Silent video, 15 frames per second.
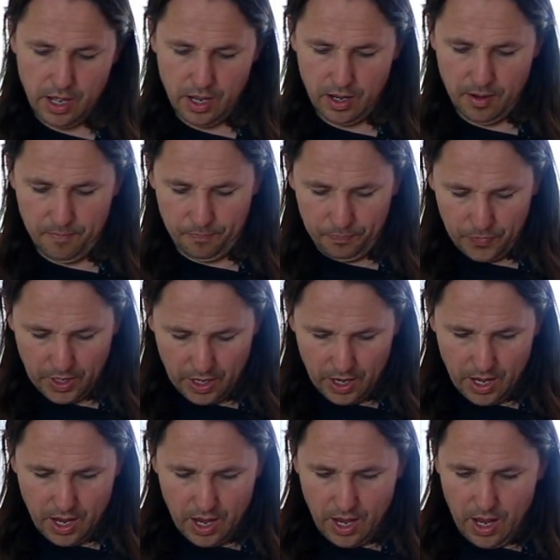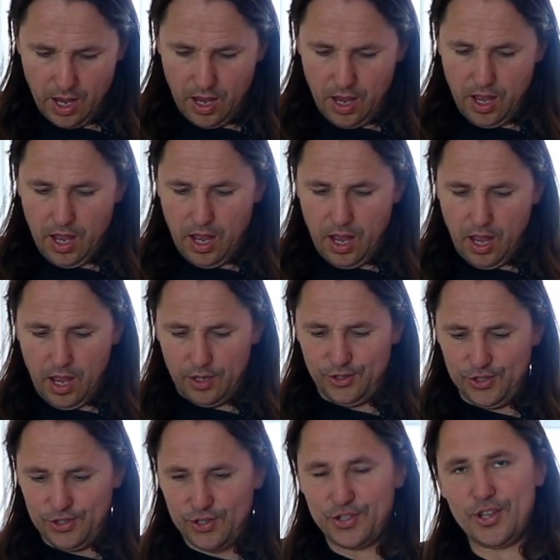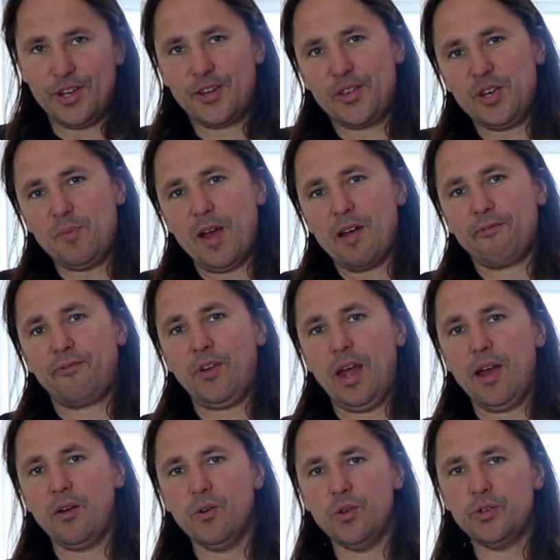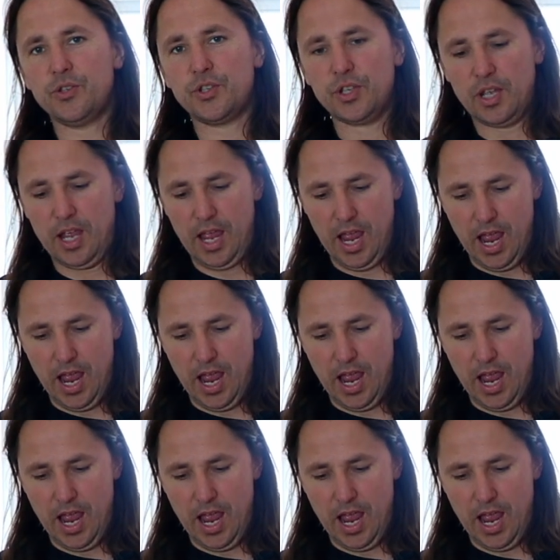And just to say, the thing about flowers